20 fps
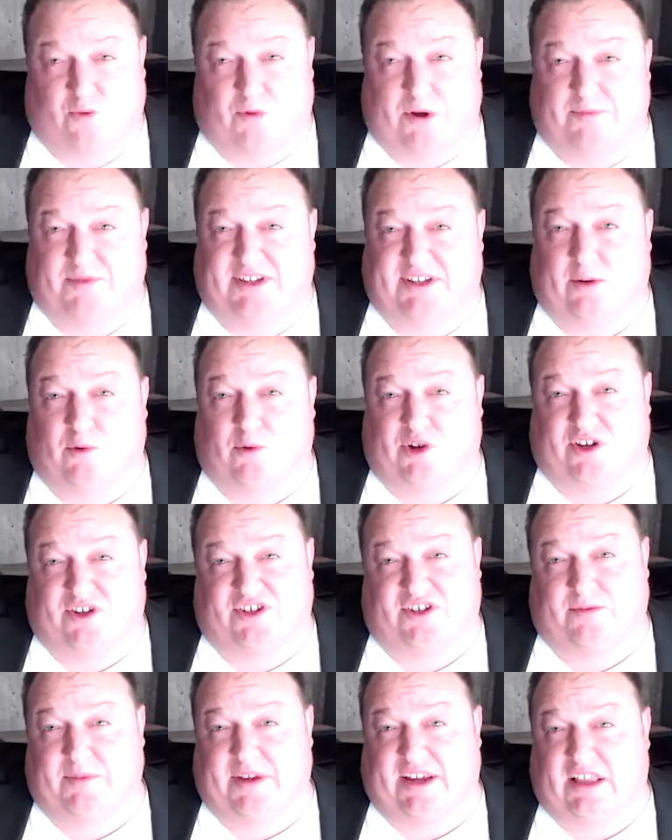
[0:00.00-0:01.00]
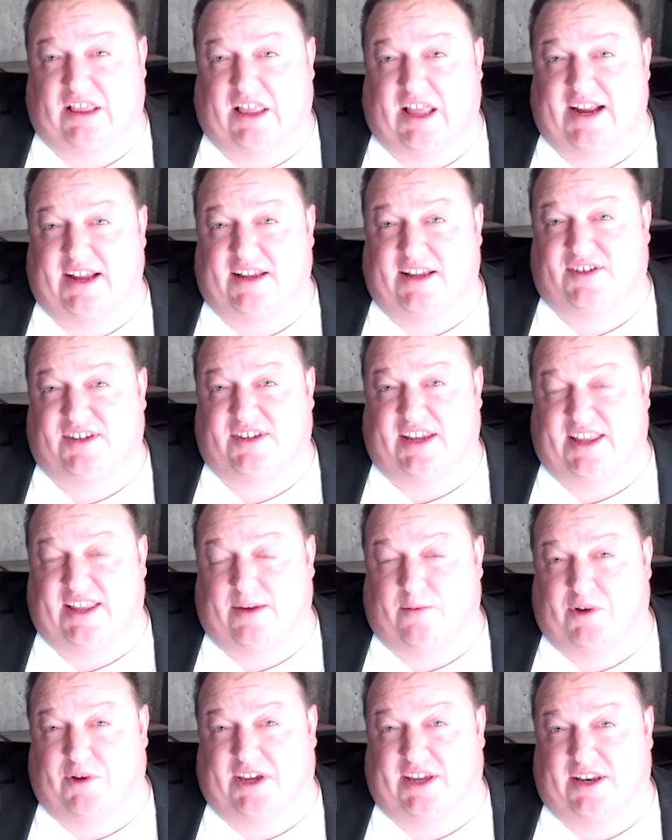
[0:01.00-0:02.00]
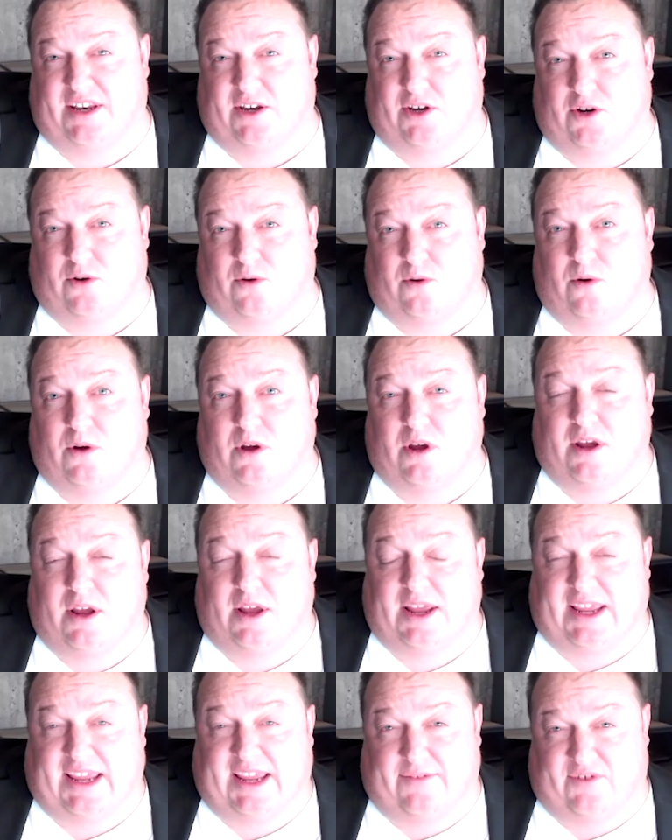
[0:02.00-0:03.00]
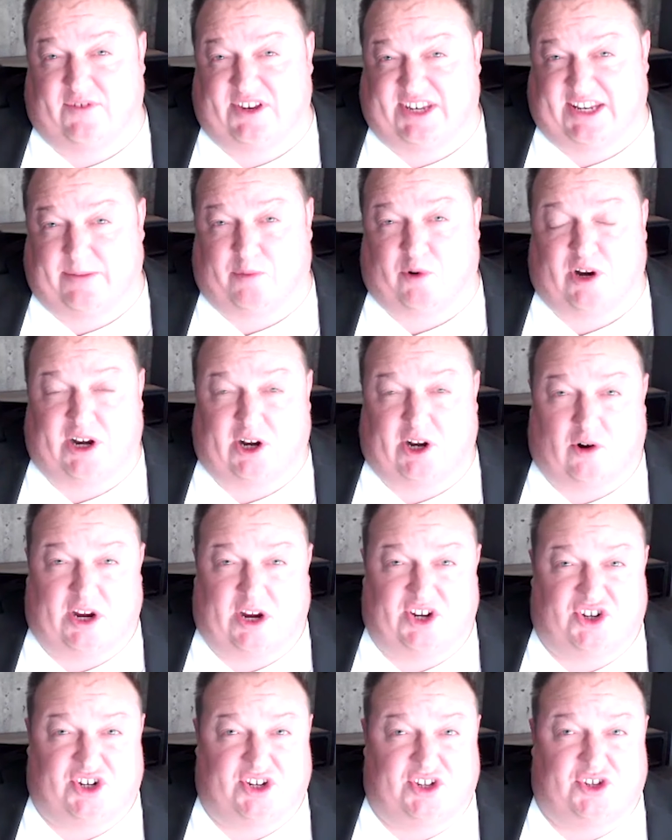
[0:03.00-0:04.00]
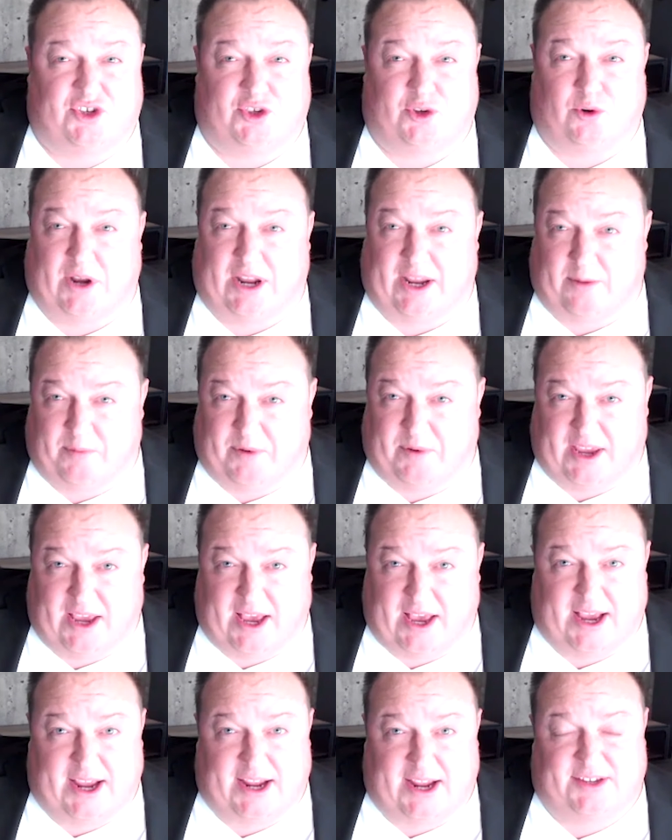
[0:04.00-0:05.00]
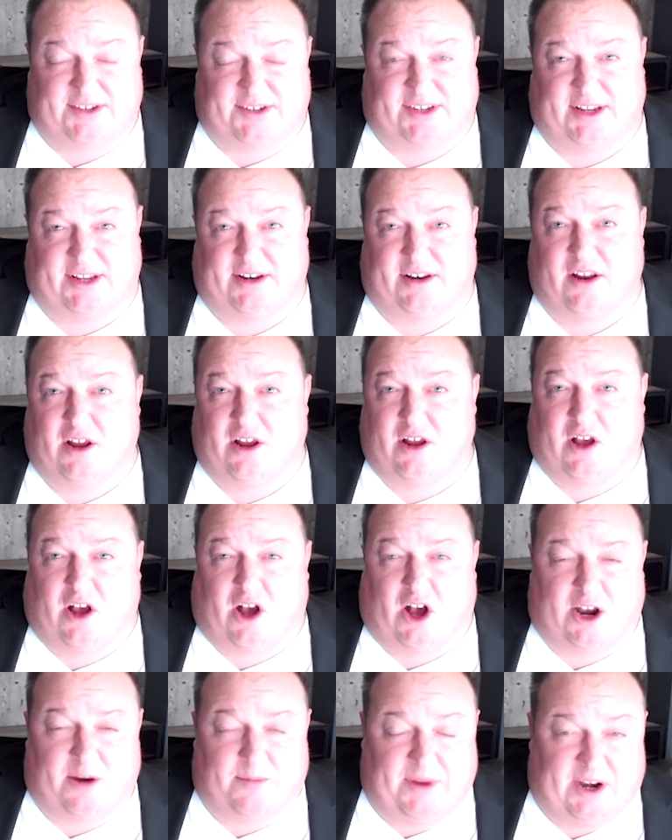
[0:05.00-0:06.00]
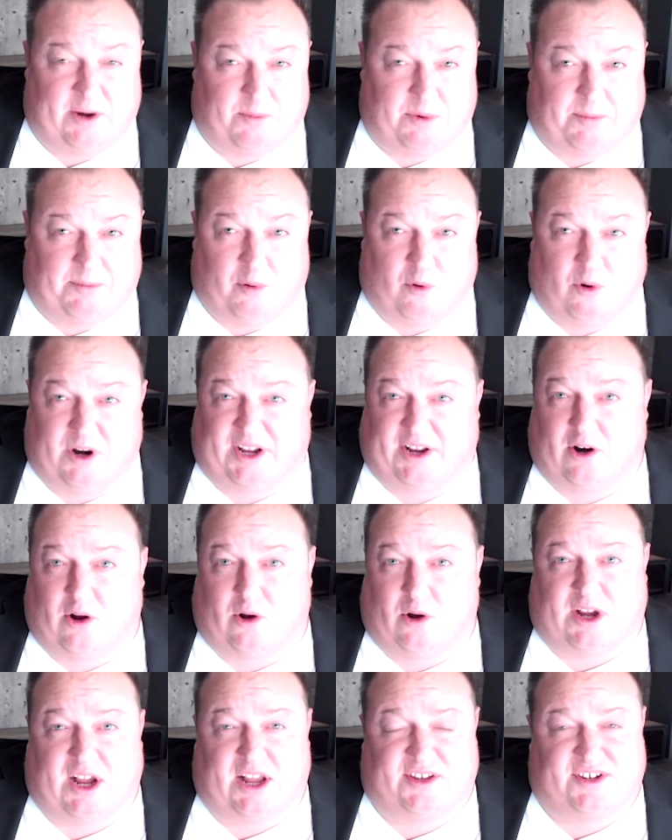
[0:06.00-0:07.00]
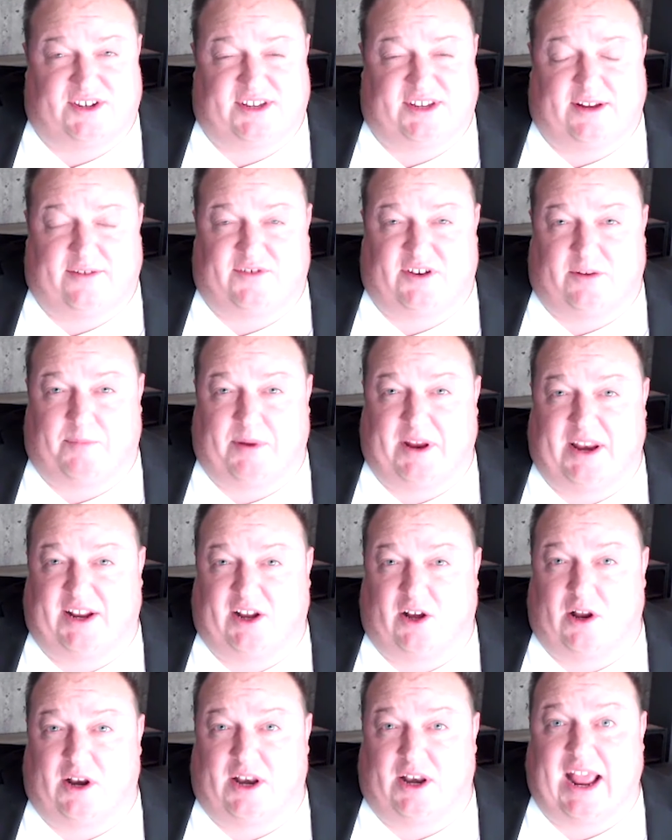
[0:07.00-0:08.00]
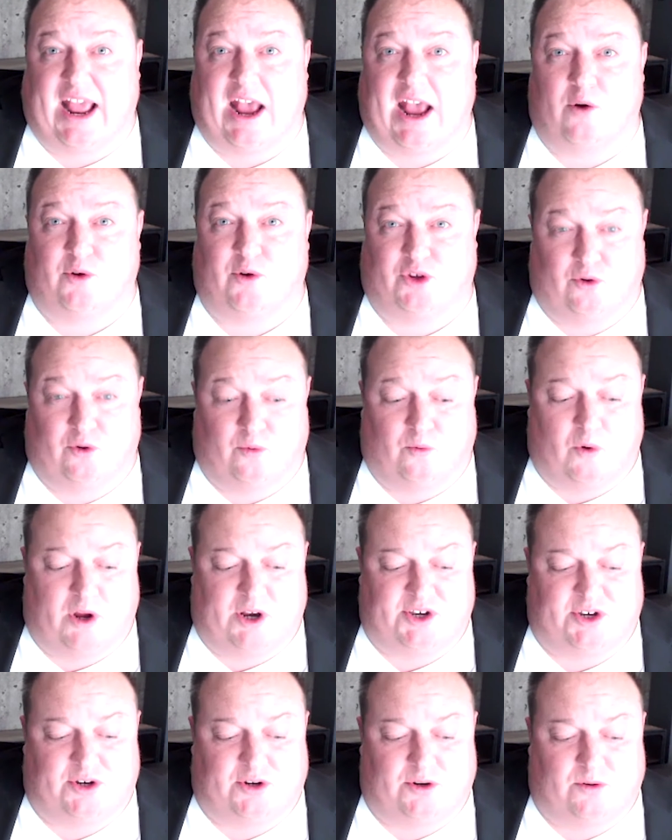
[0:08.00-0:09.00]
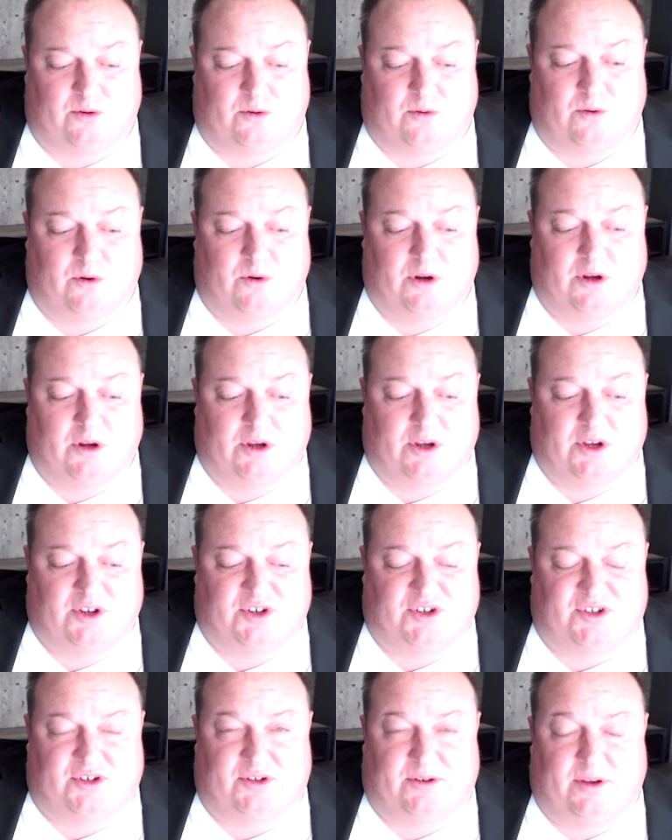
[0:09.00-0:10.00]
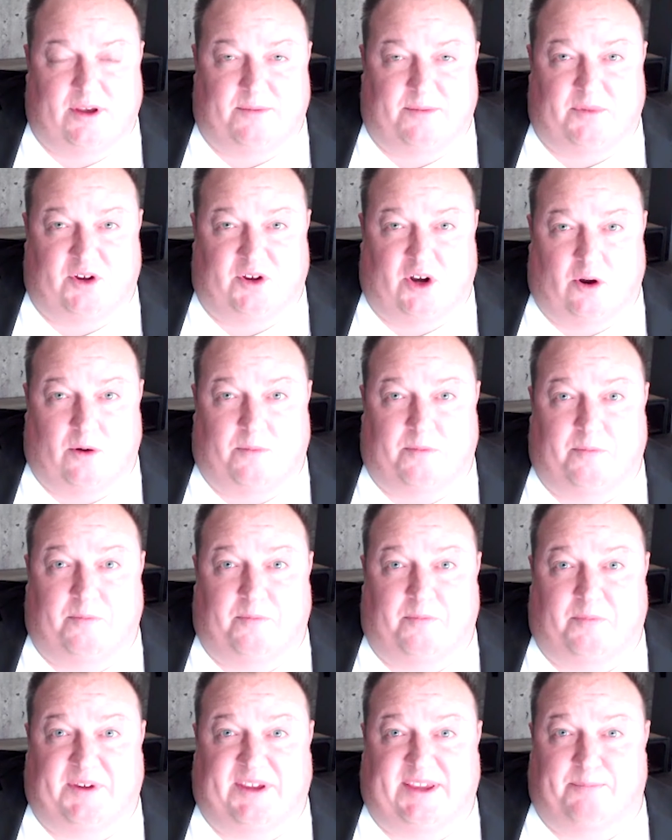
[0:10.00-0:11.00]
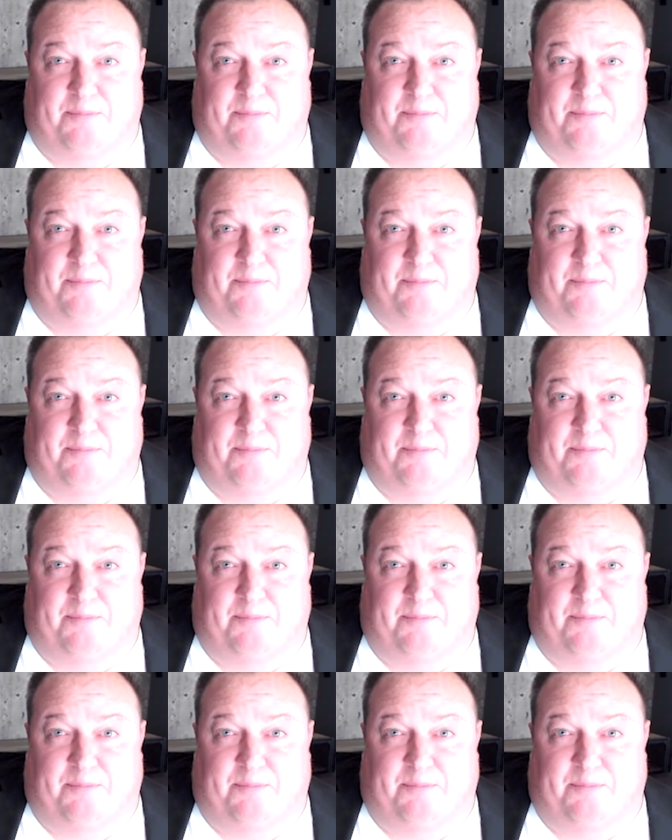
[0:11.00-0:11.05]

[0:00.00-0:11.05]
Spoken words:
a website where you can submit clients, and then we can do even deeper integrations through APIs and automated reporting and all kinds of stuff, depending on how you want to, you know, push